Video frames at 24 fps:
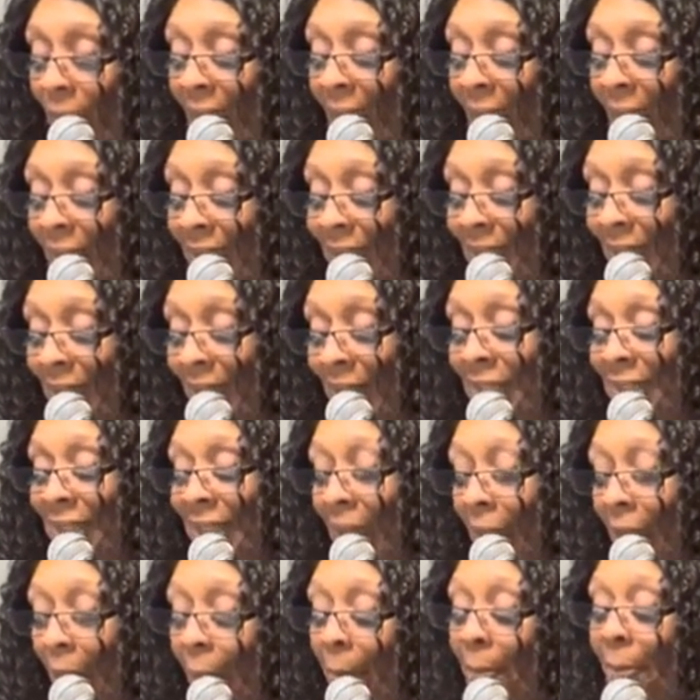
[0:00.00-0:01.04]
as an
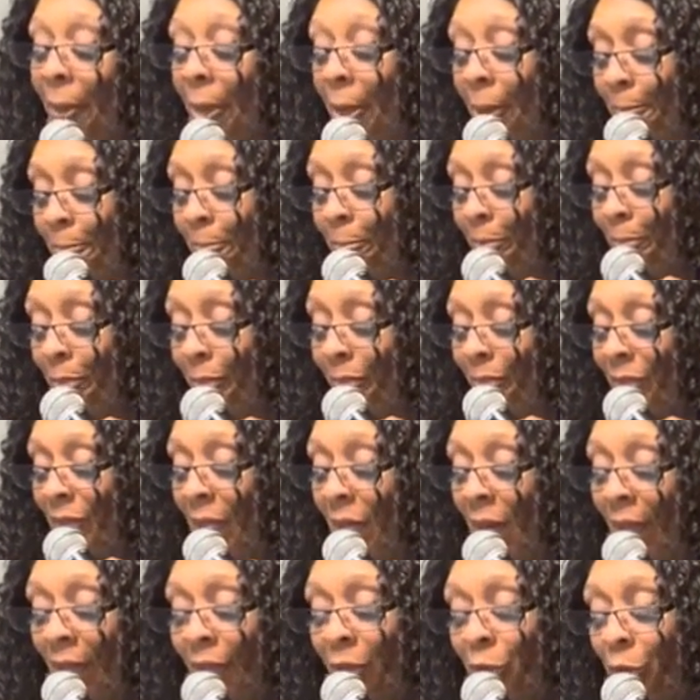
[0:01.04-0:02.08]
example,
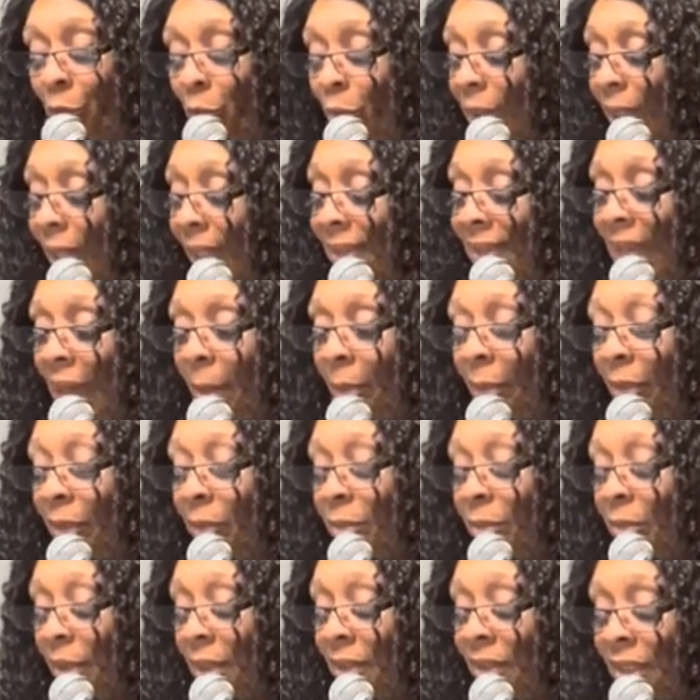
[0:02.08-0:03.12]
and I do the
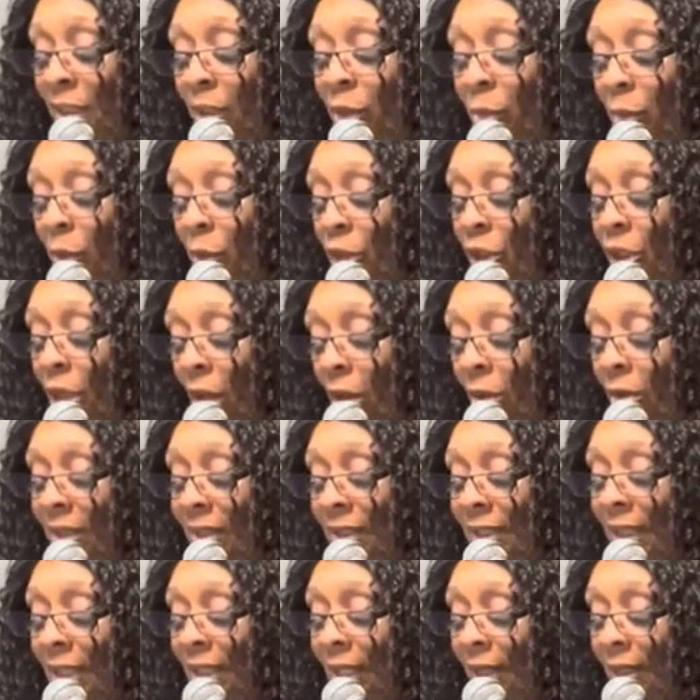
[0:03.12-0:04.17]
example because this is what y'all
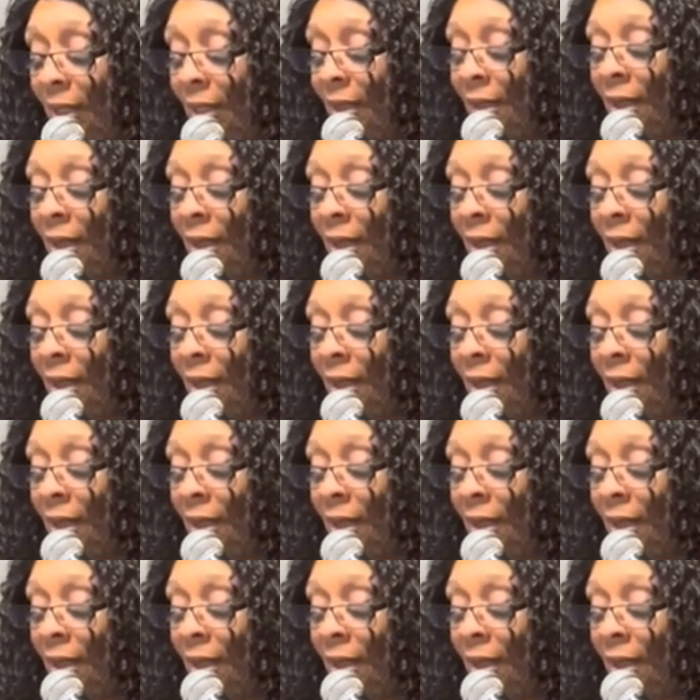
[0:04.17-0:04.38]
can see.